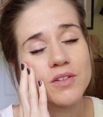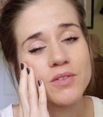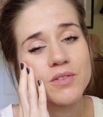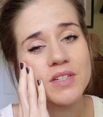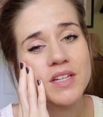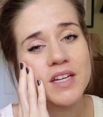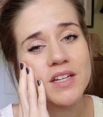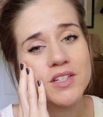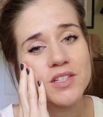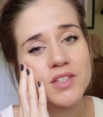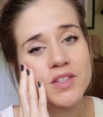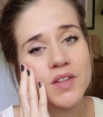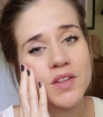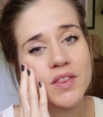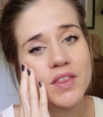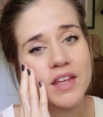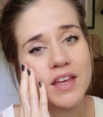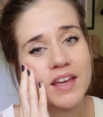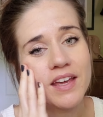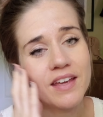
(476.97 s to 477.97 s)
teach the
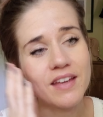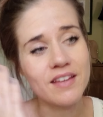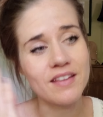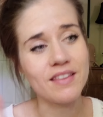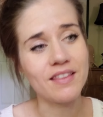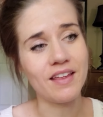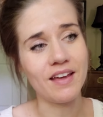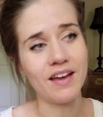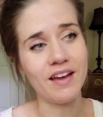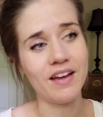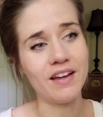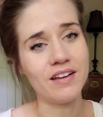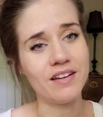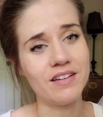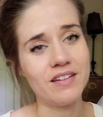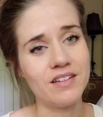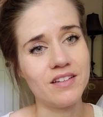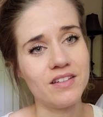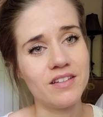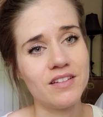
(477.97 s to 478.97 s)
thing that
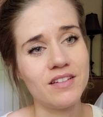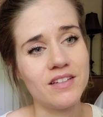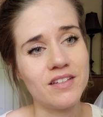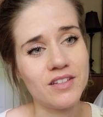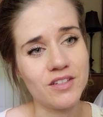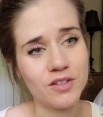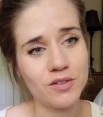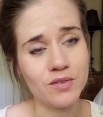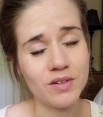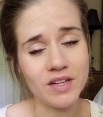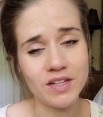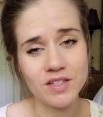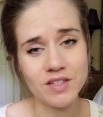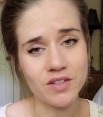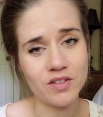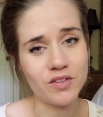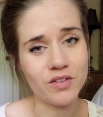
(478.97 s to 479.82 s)
you need to